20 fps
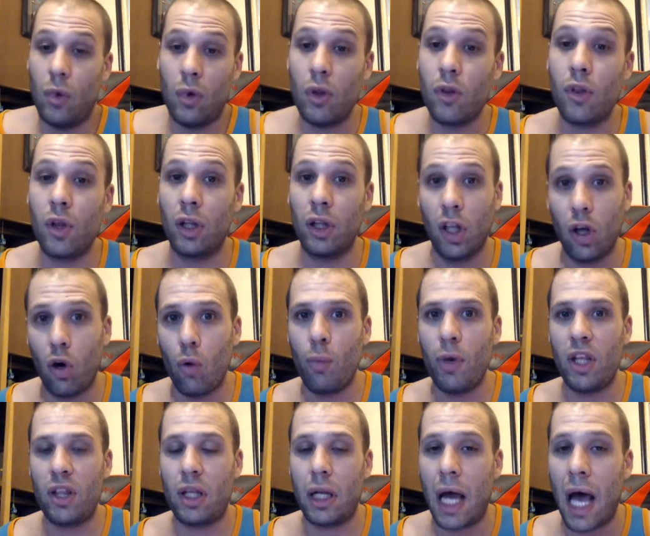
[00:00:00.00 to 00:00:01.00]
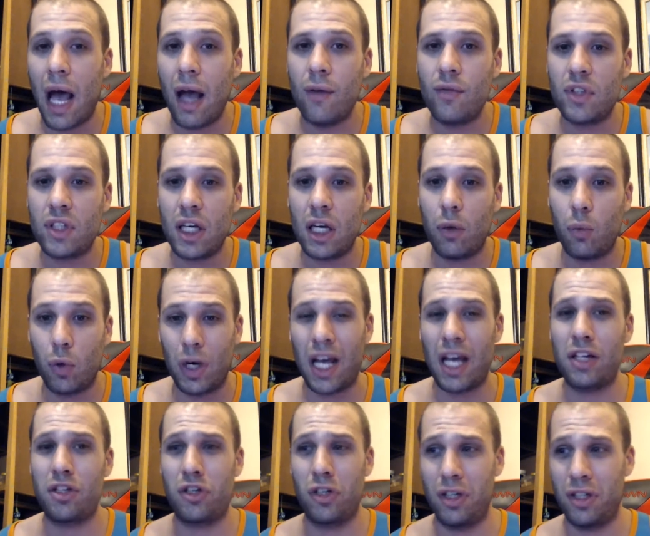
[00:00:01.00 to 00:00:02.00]
the little bit that I've seen would
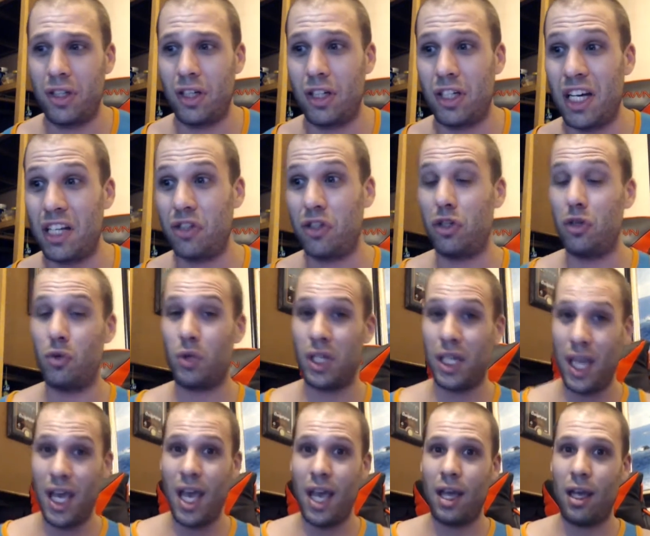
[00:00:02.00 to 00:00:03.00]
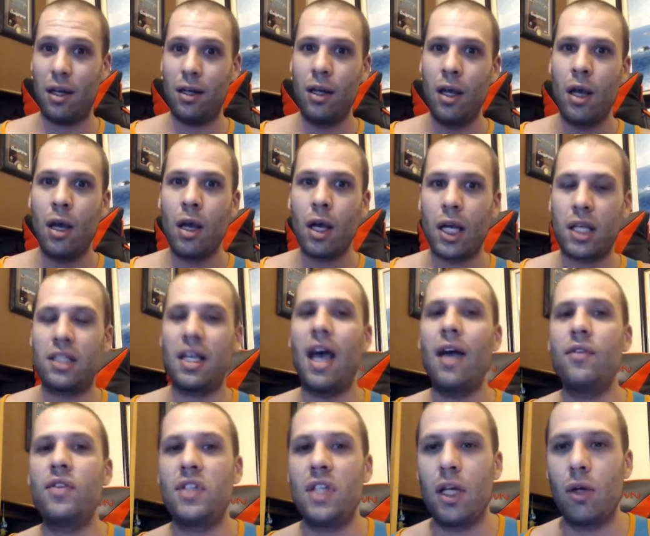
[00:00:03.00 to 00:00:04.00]
actually suggest you can, because
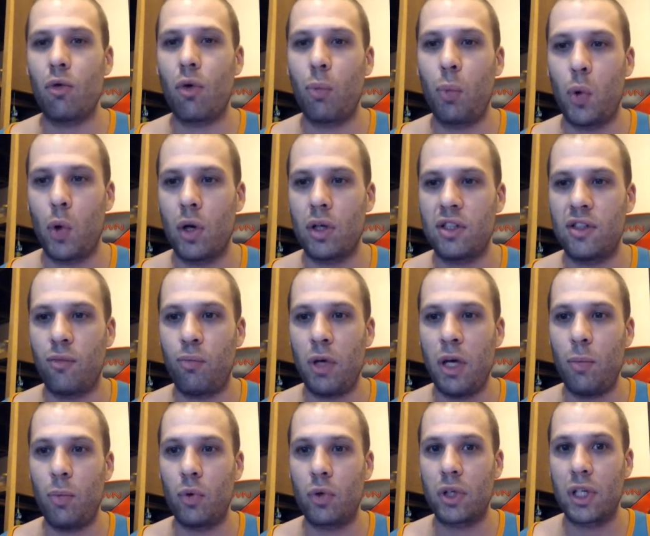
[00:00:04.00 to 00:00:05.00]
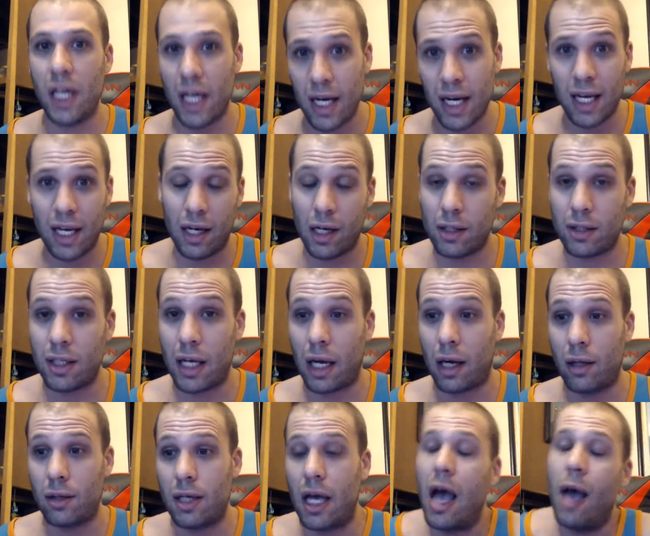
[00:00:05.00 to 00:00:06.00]
I've seen reports of people getting it a
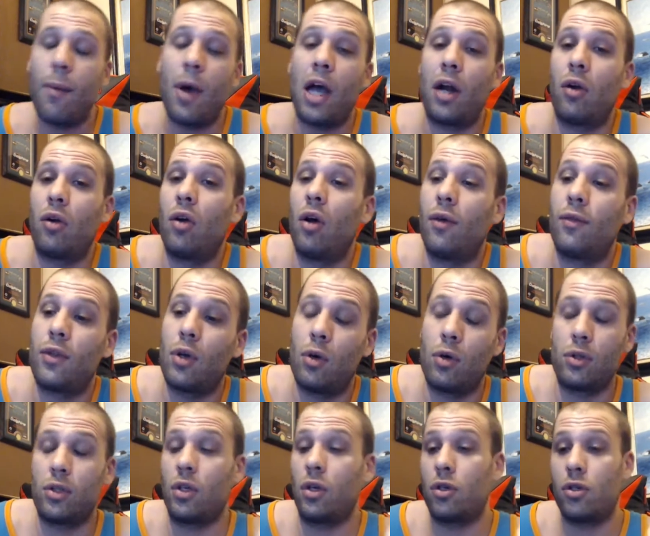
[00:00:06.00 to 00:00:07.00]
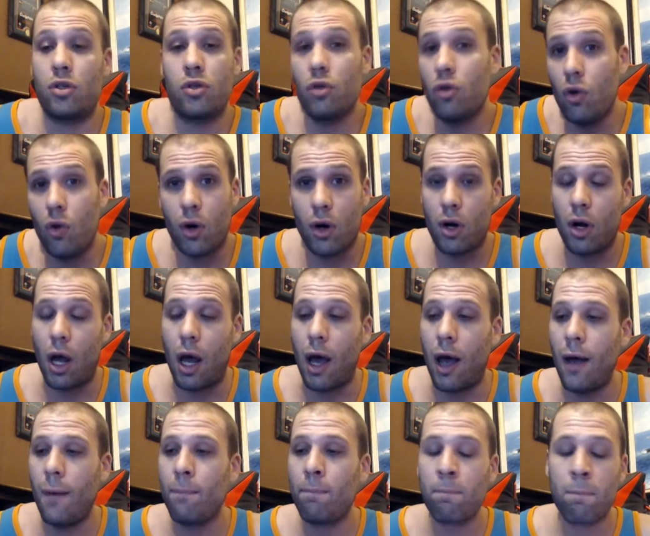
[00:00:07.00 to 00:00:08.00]
second time. I don't know if those are true or
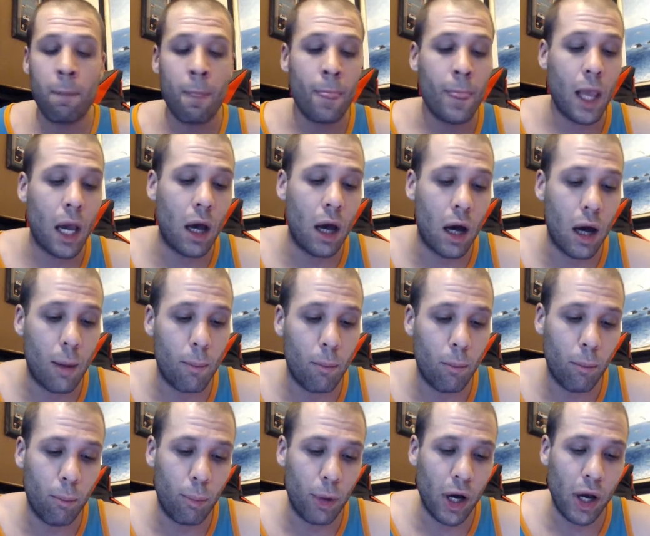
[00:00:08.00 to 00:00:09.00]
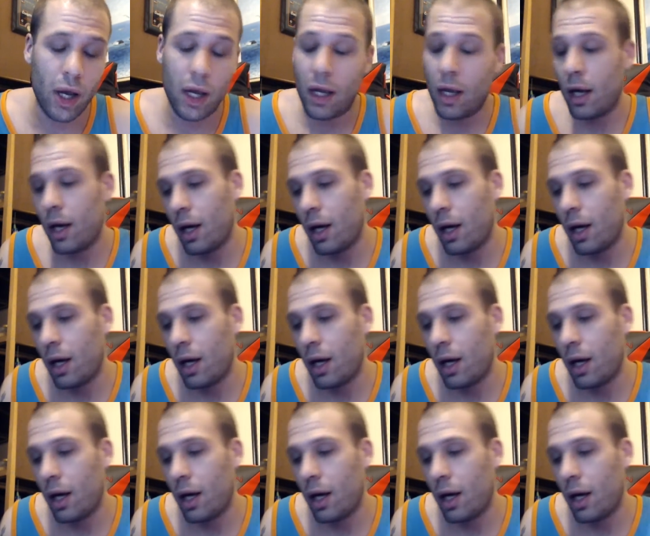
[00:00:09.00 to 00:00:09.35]
not. But